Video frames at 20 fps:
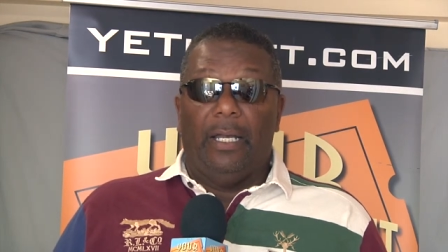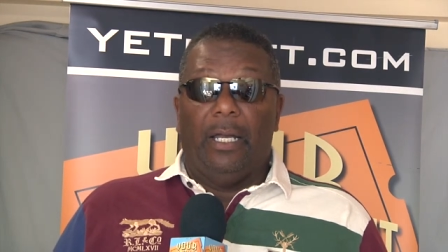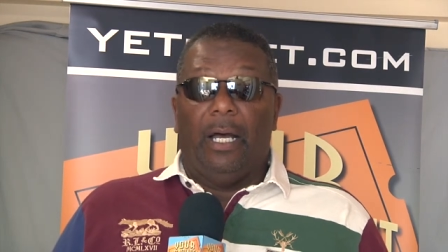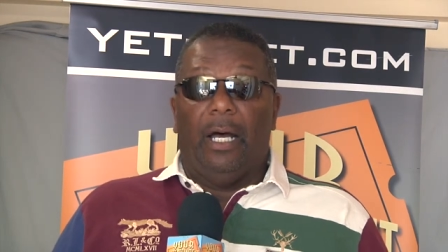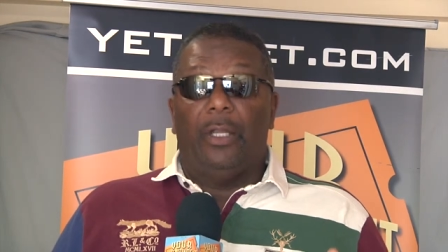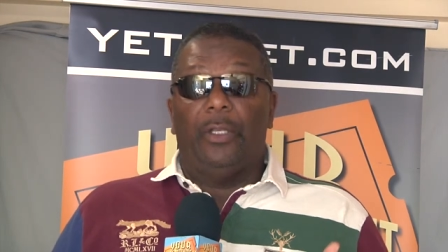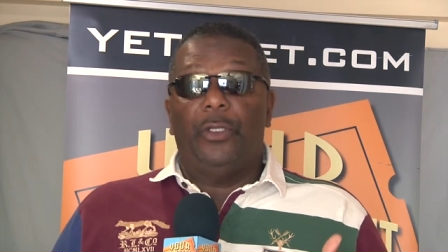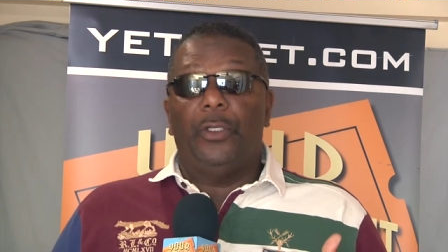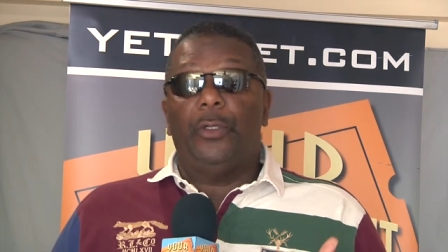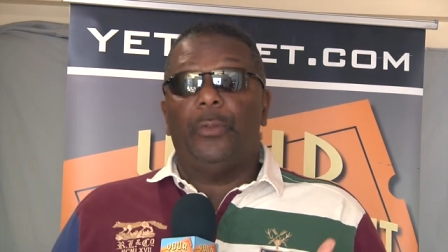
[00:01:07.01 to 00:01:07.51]

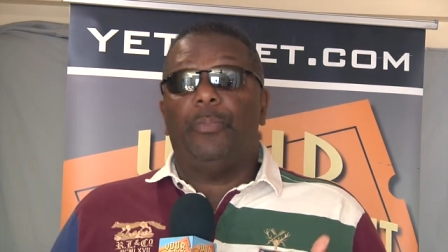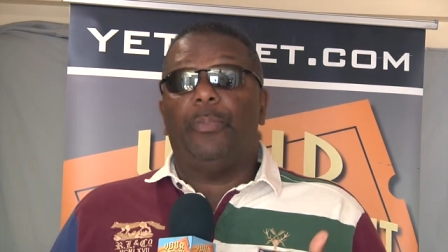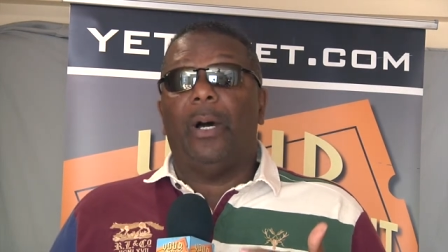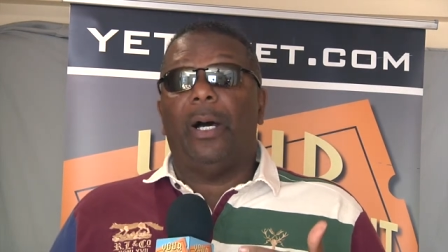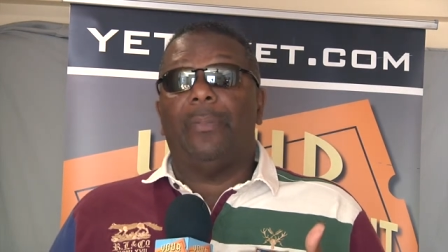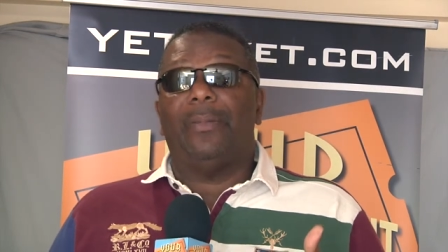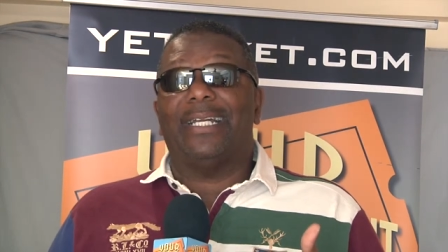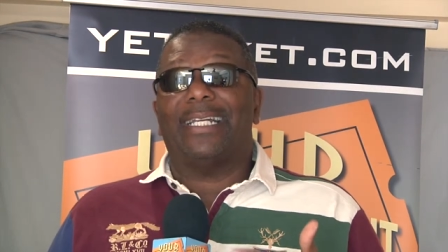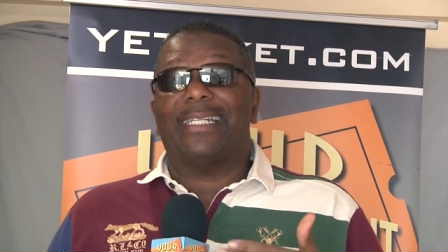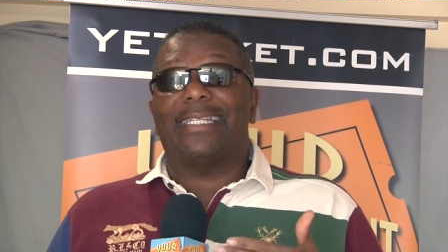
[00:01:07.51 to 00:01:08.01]
a new
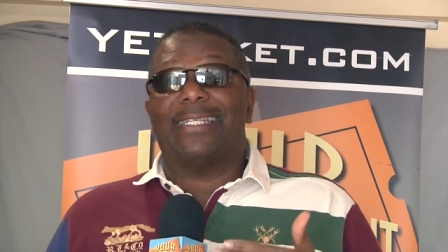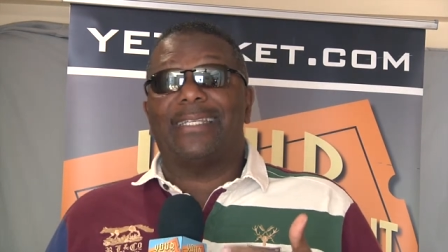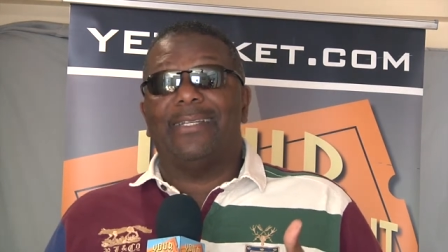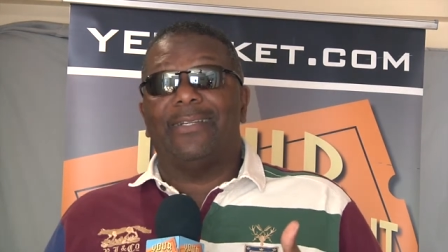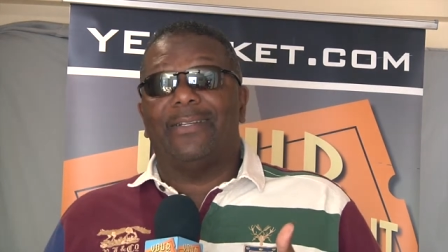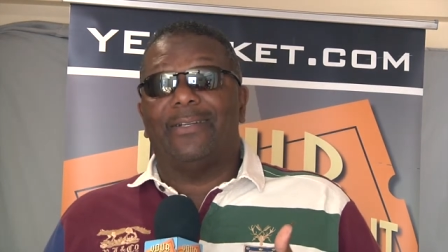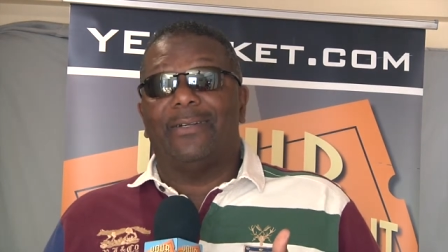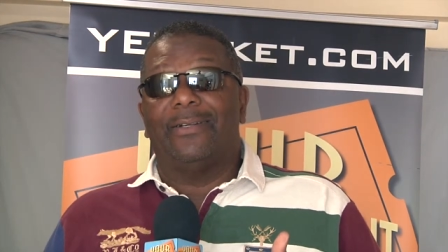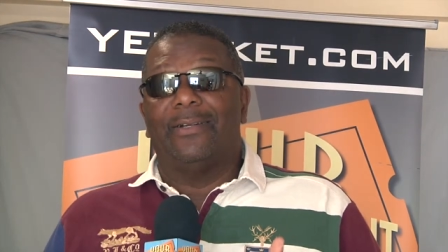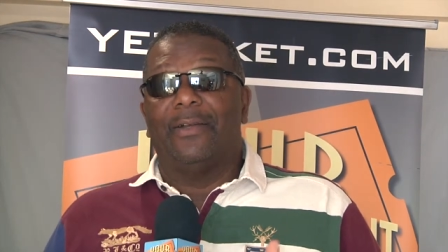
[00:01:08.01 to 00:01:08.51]
public
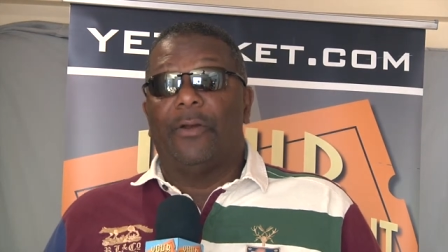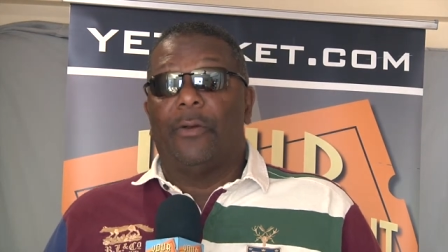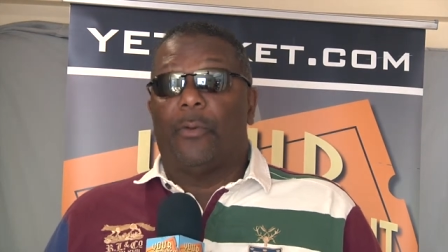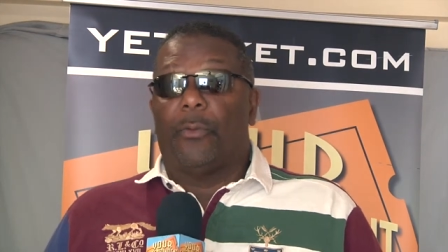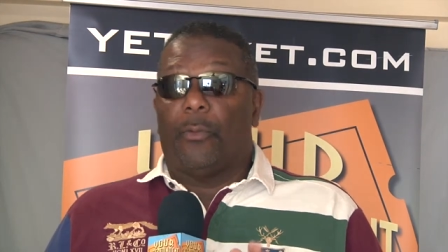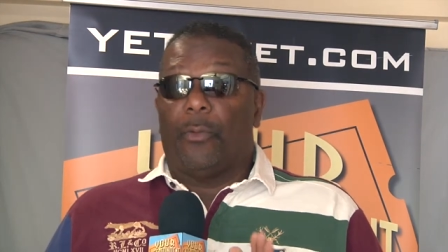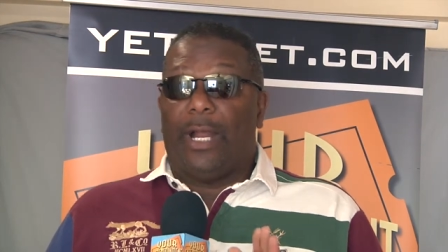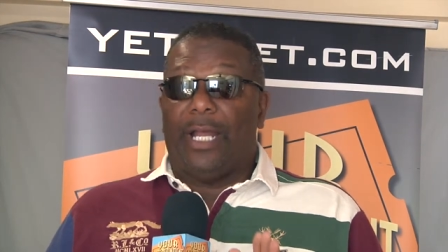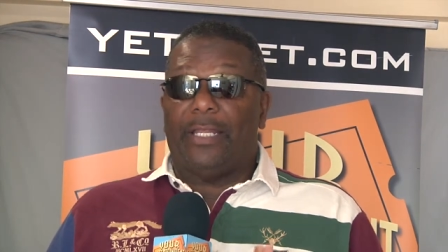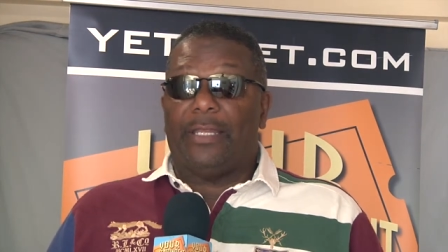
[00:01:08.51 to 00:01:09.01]
center
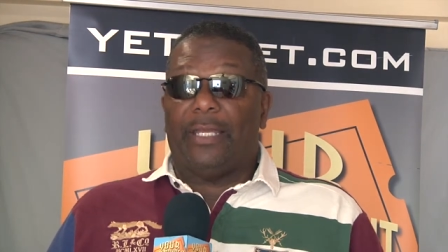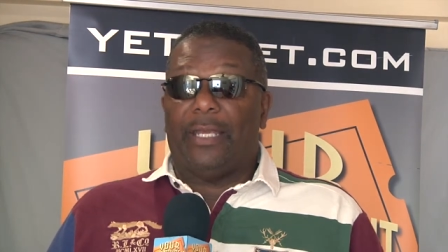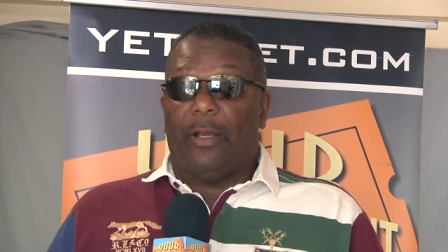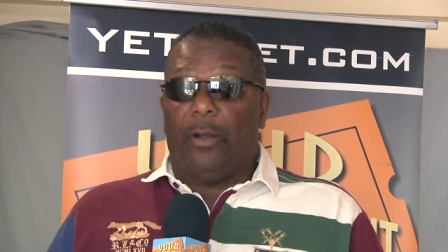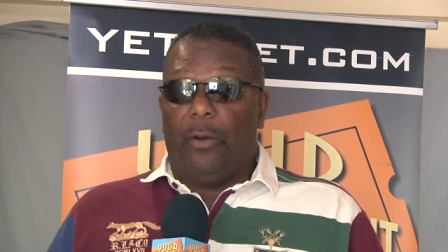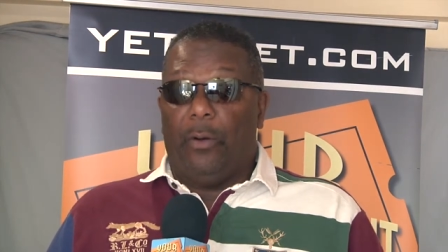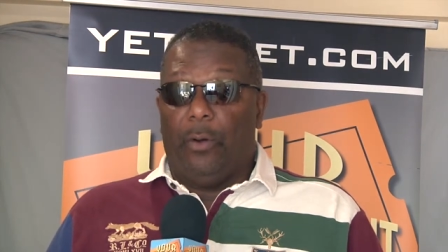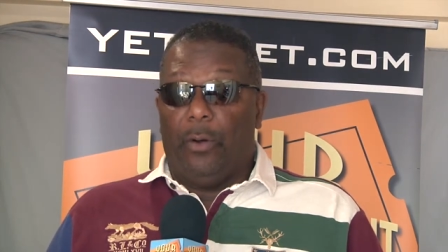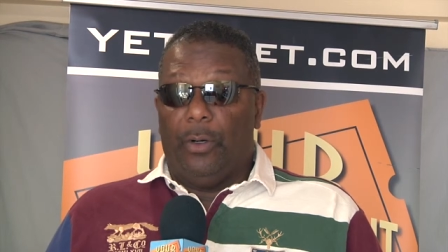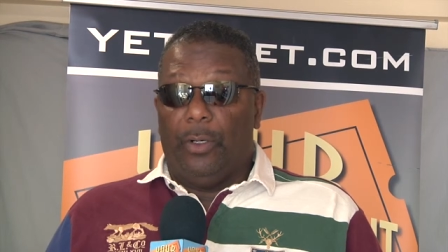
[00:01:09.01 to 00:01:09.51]
right there
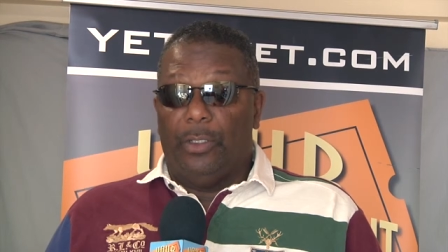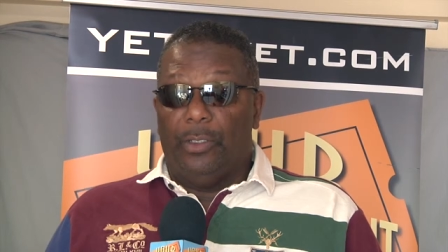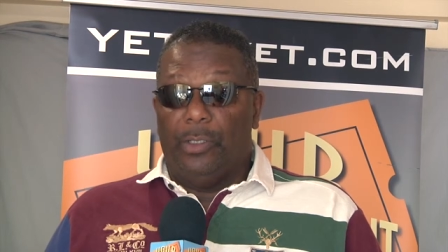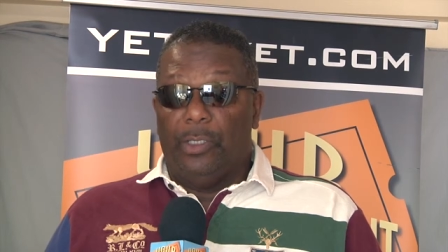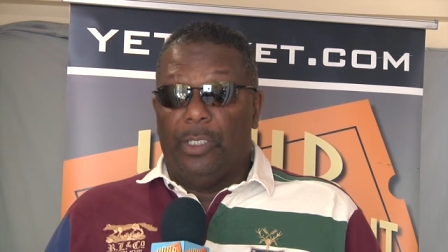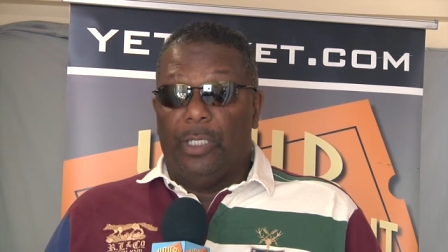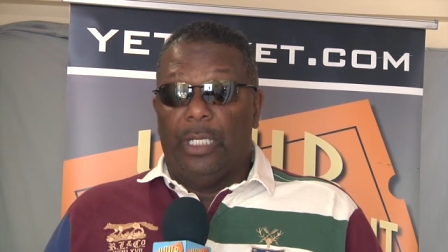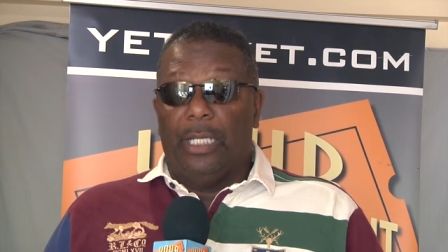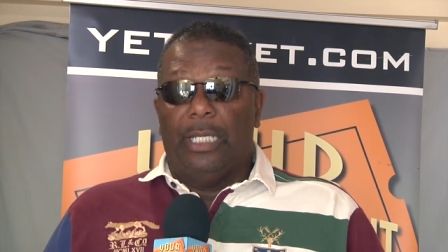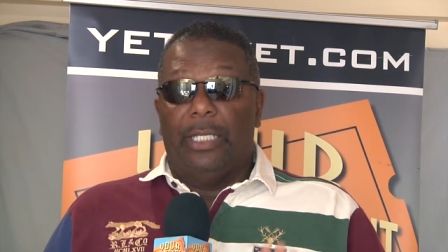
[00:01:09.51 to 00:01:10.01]
on
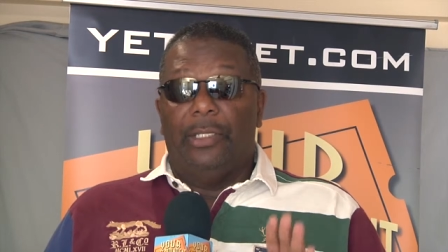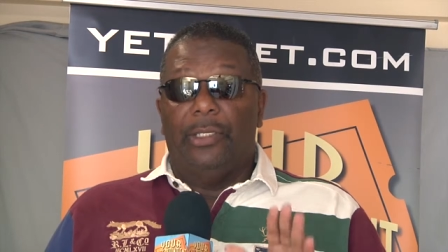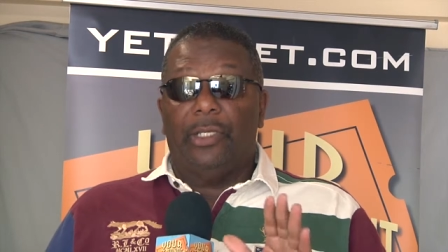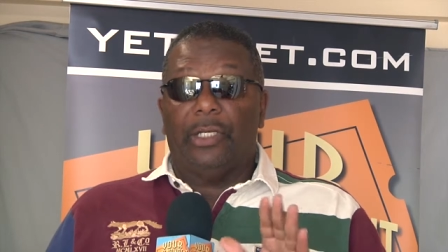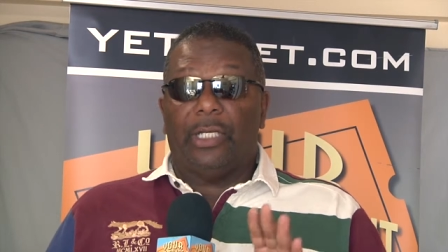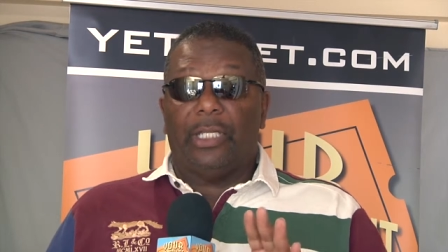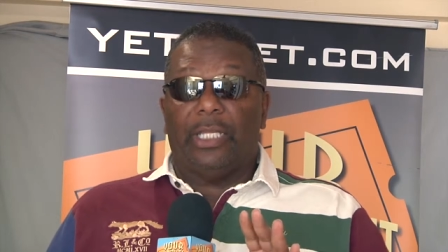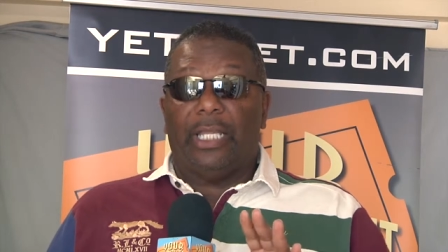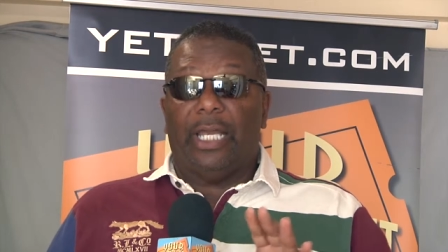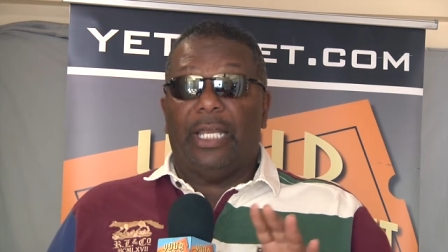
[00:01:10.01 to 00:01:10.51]

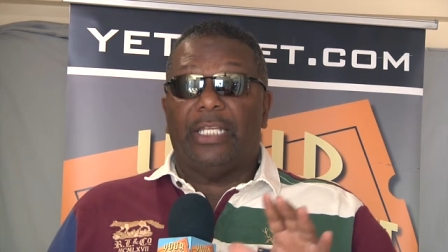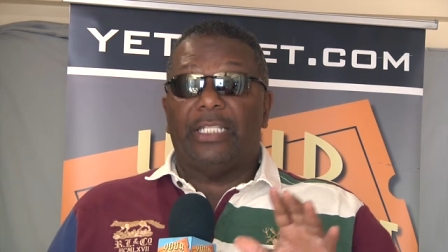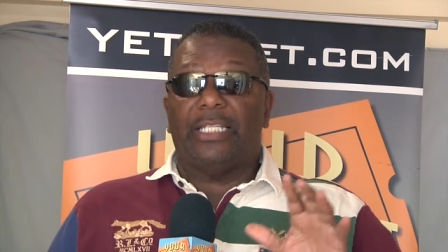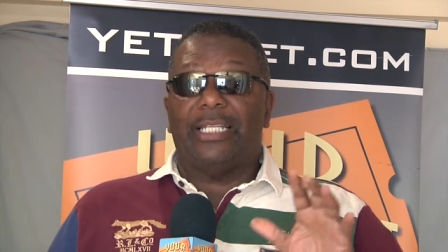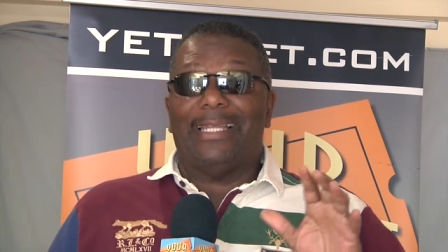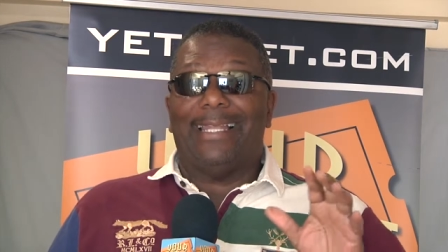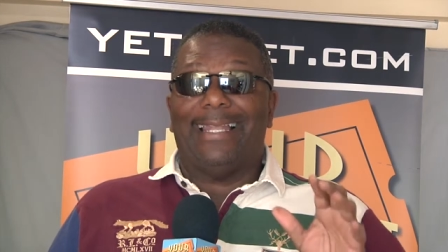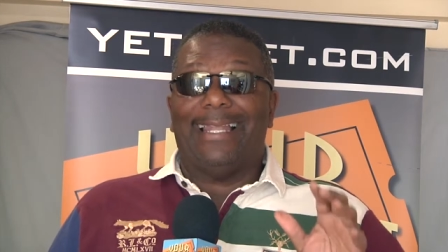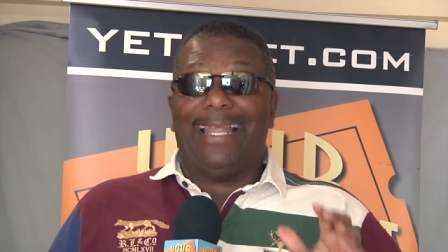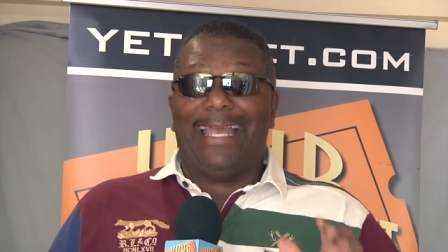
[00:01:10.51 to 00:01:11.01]
Nikolai's
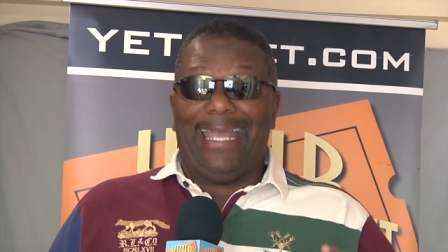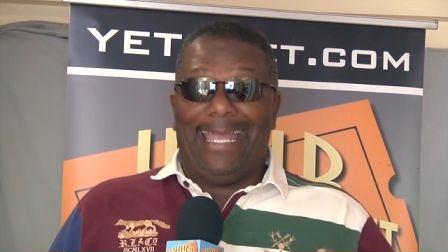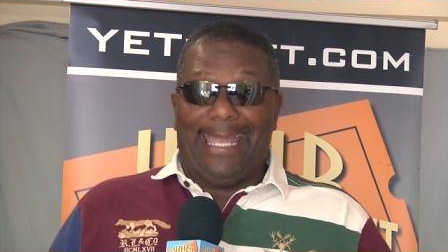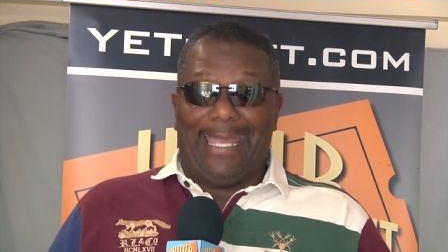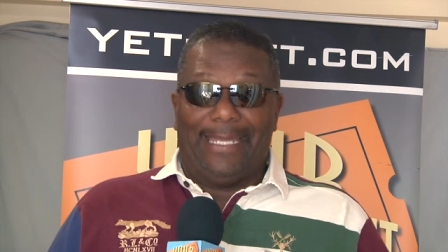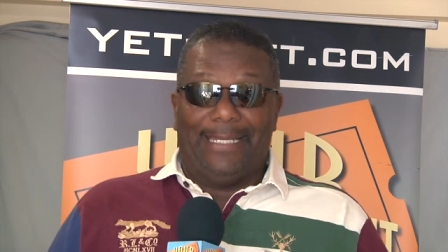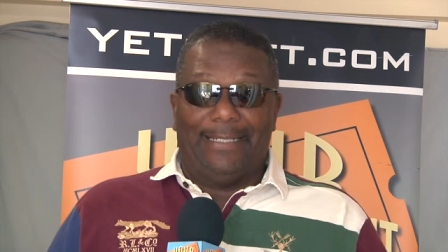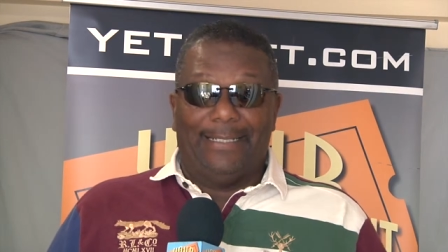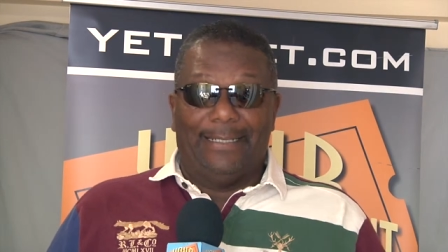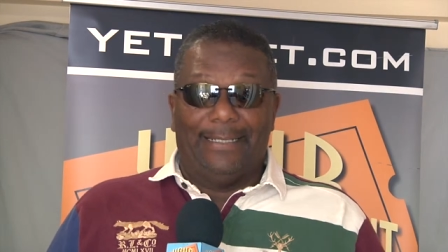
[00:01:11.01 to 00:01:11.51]

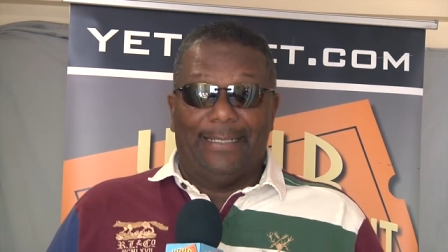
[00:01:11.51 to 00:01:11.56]
land.